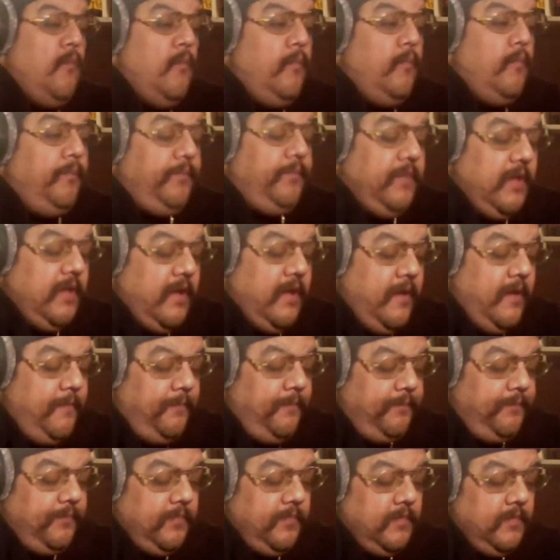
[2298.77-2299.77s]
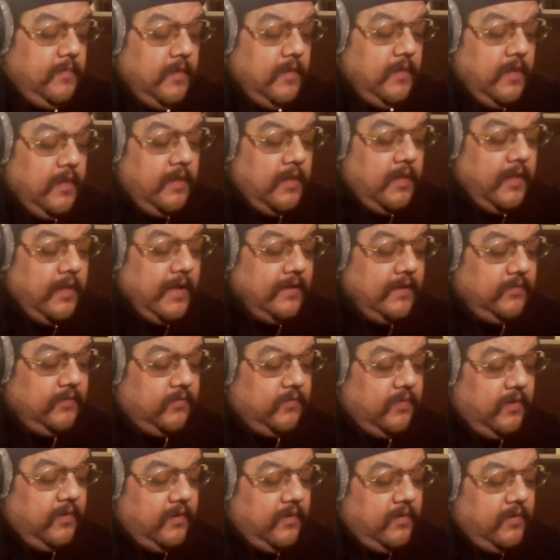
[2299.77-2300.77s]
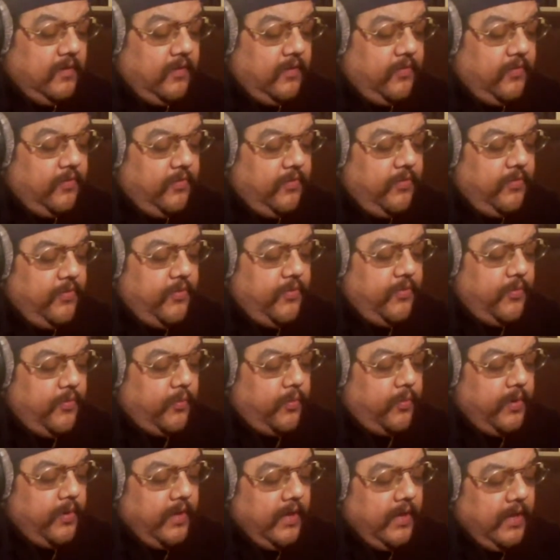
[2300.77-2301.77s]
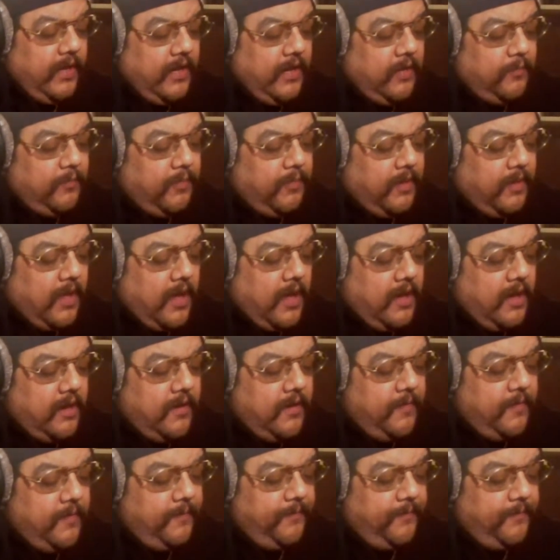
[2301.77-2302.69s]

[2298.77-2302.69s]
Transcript: Okay, then the last one here in 3-hit block